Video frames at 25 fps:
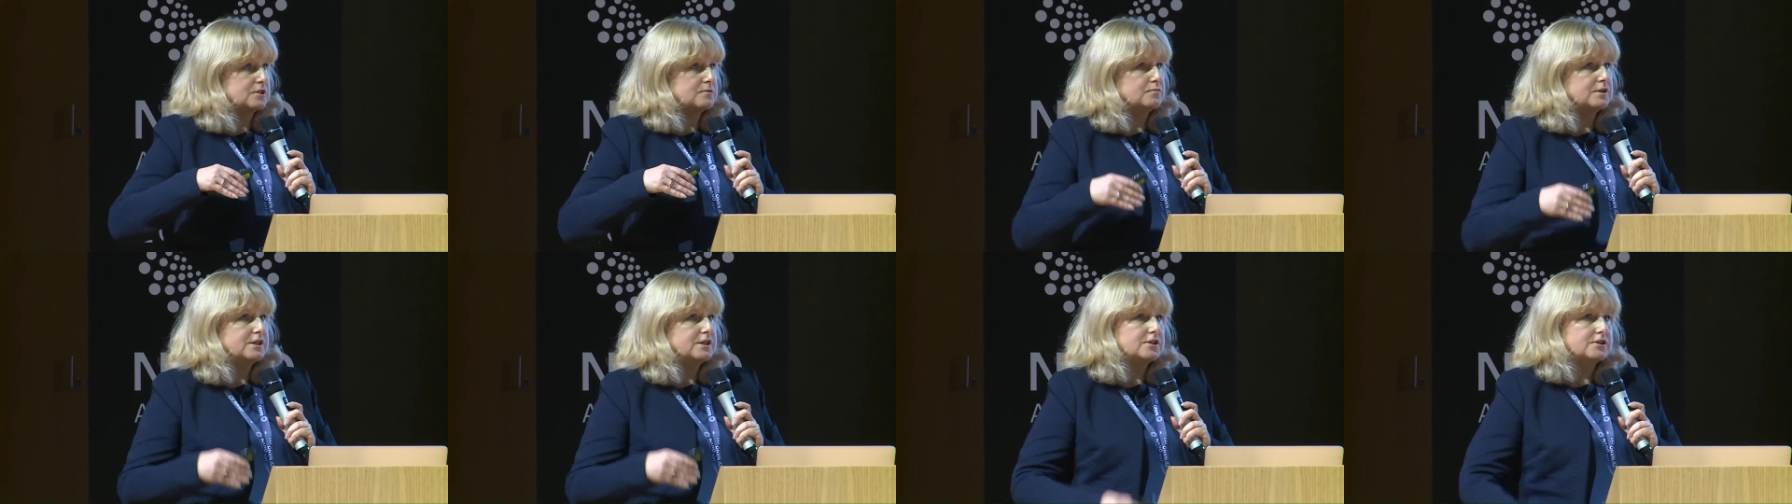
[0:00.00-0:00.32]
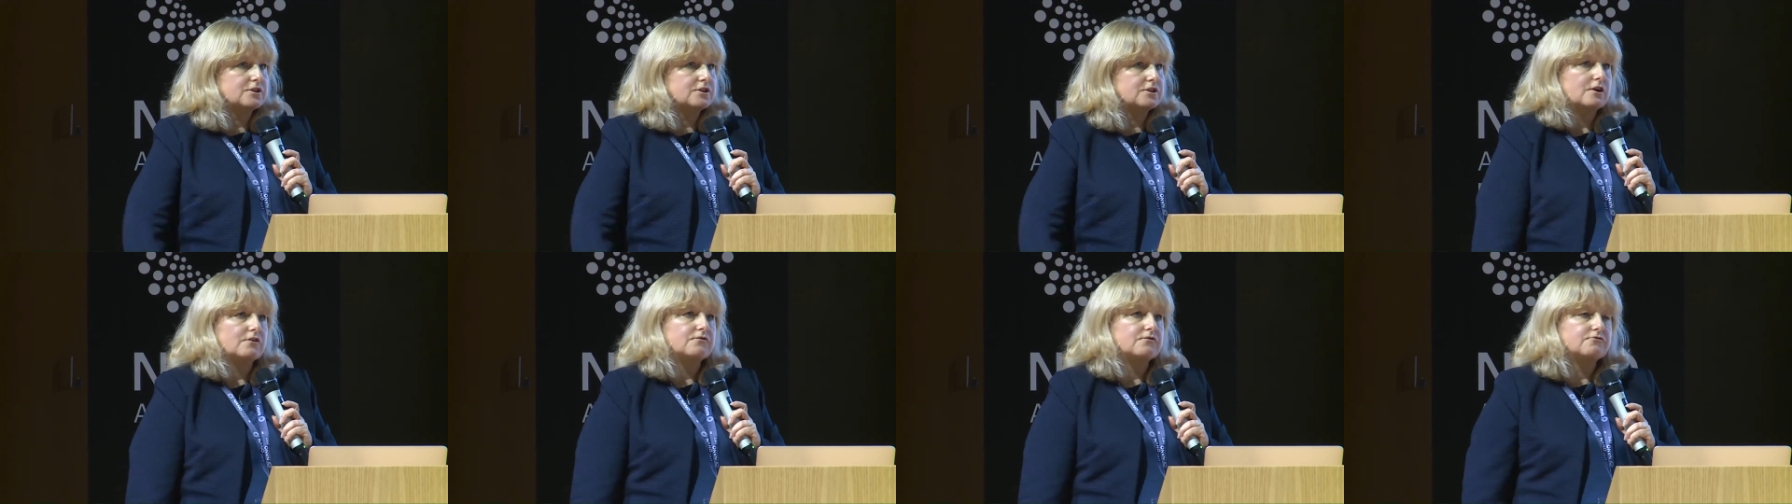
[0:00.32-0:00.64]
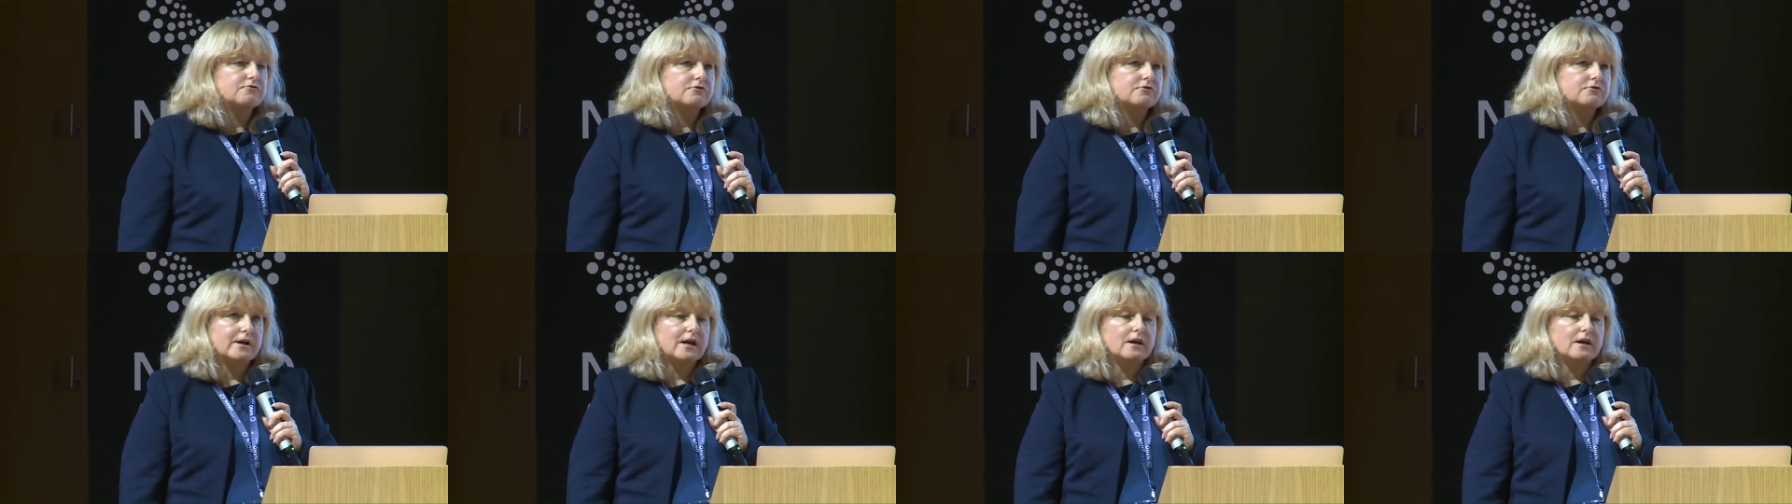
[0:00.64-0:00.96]
possibility
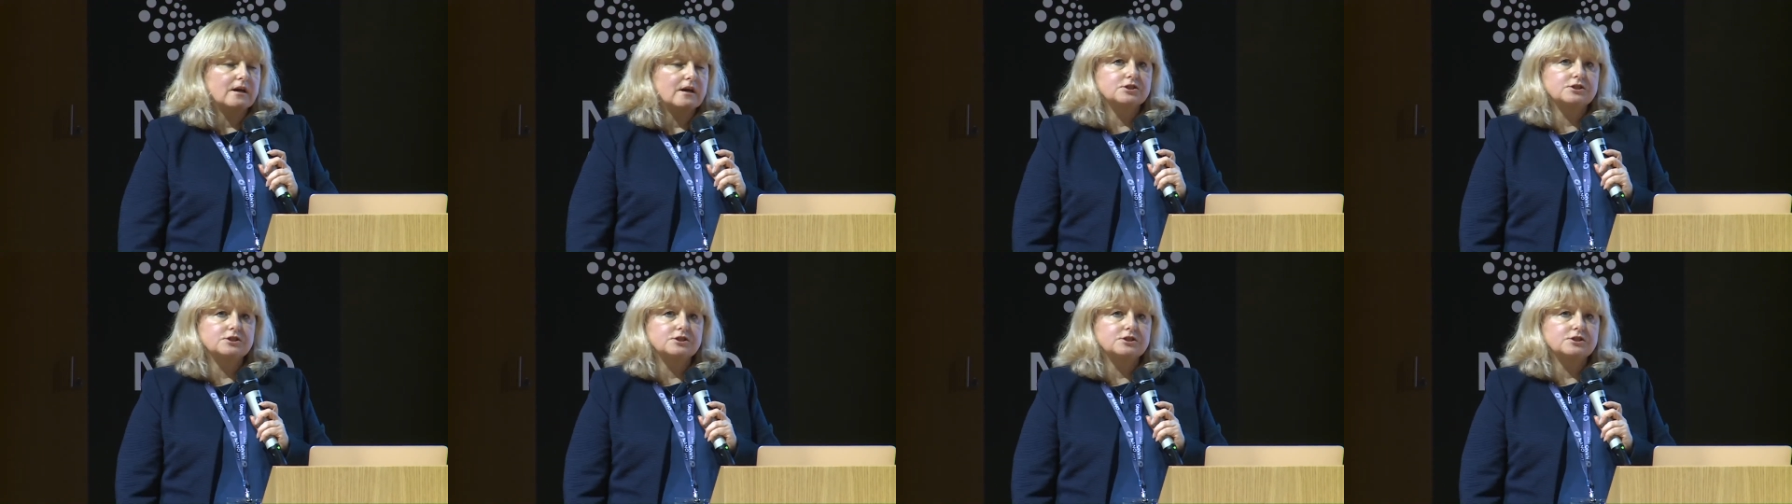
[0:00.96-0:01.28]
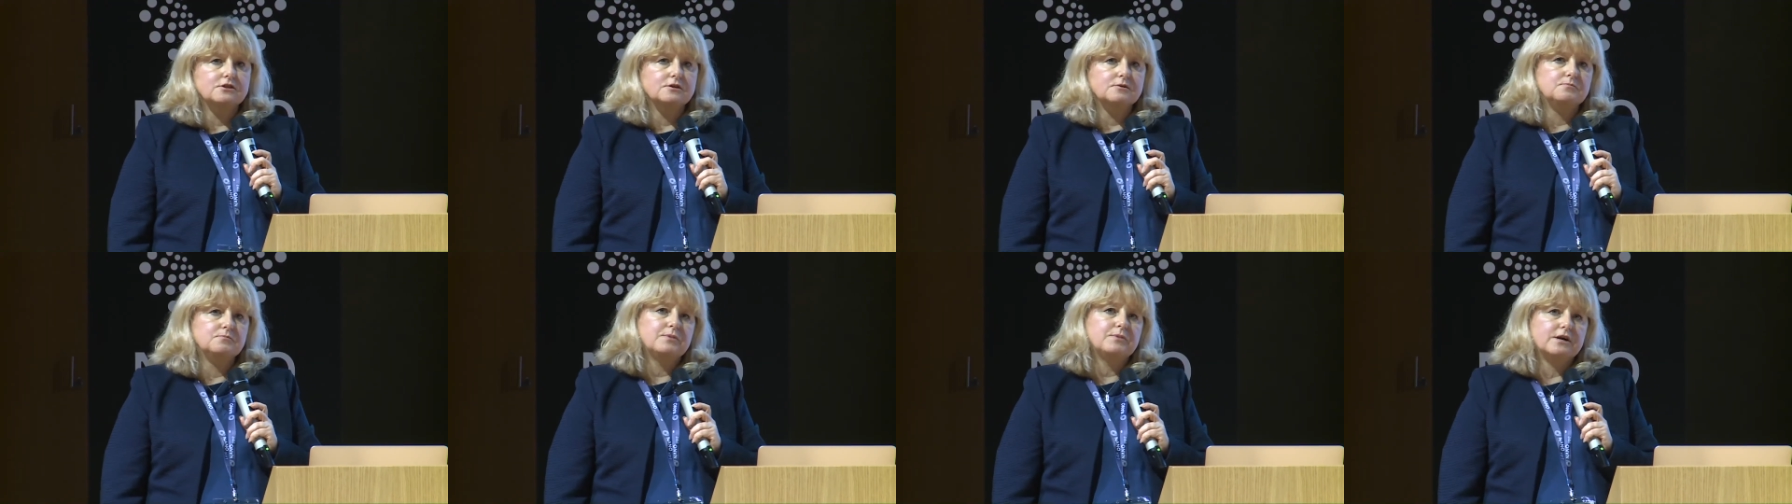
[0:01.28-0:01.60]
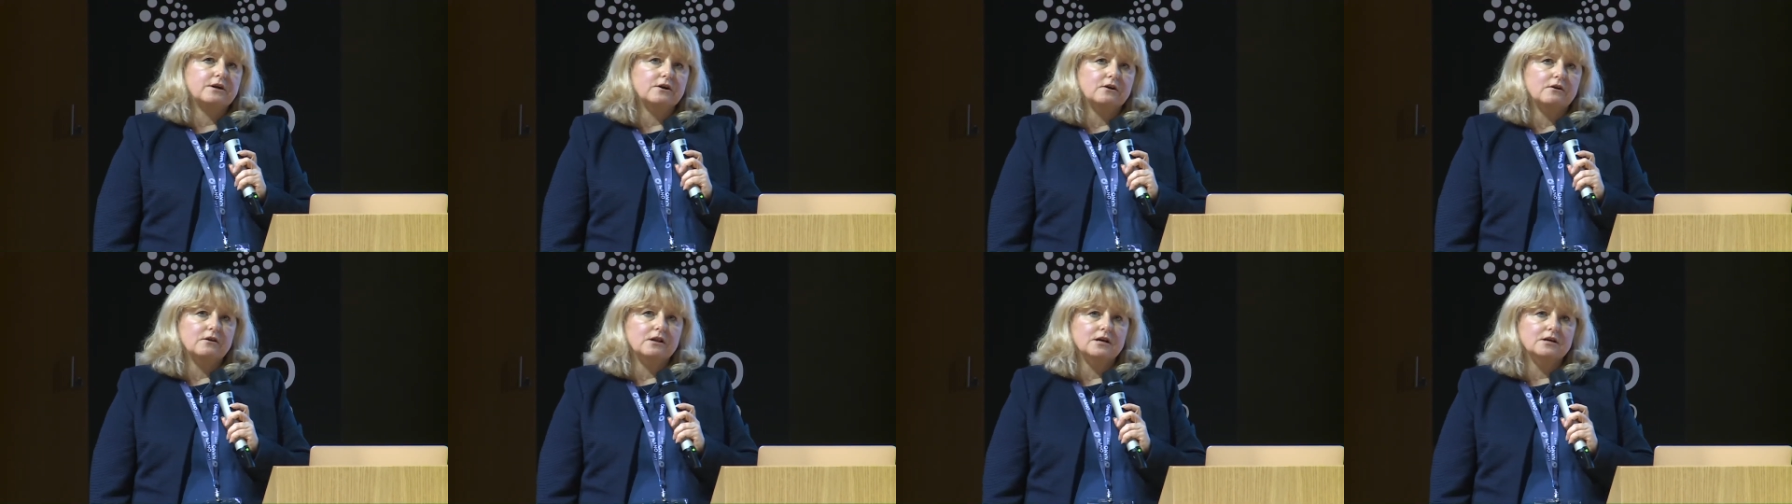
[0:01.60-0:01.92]
of creation the
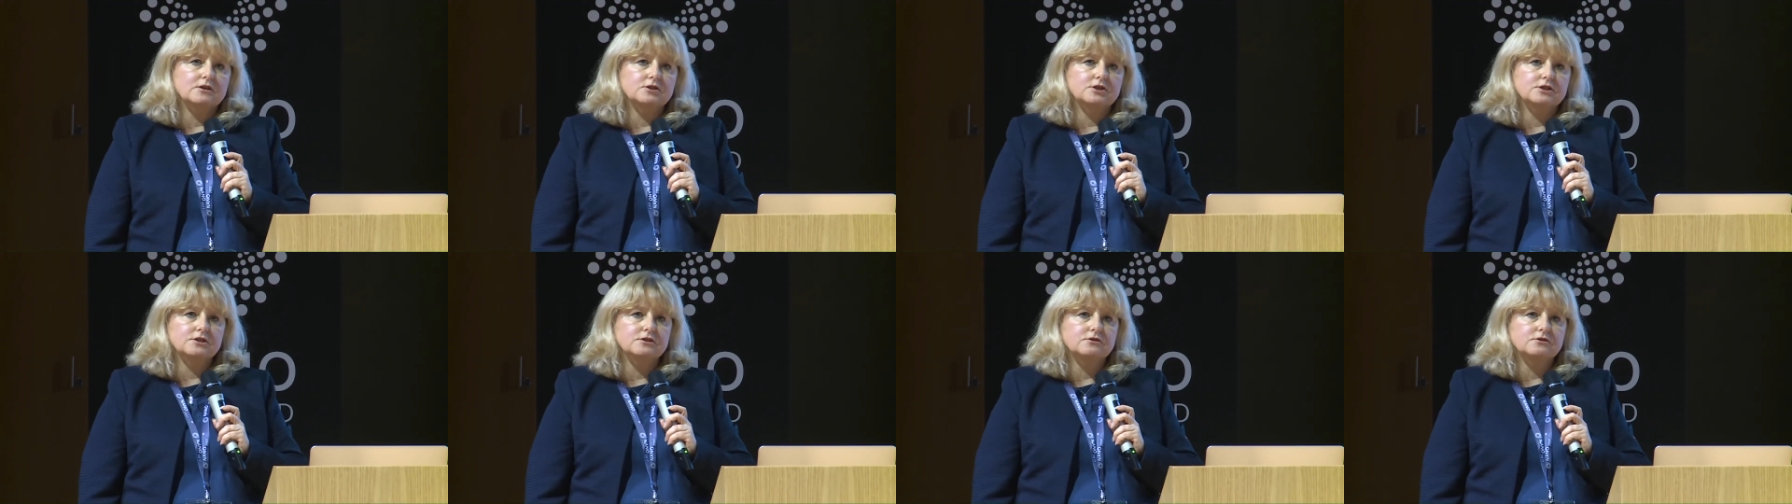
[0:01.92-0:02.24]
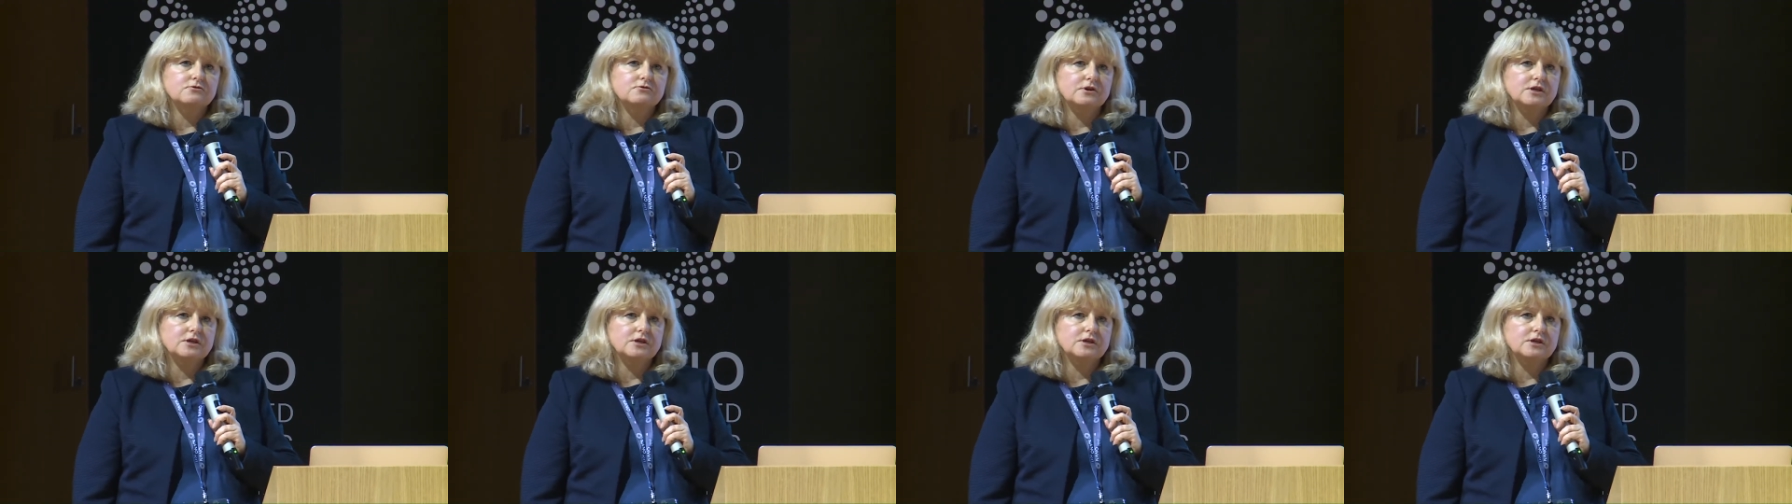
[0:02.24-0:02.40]
percolation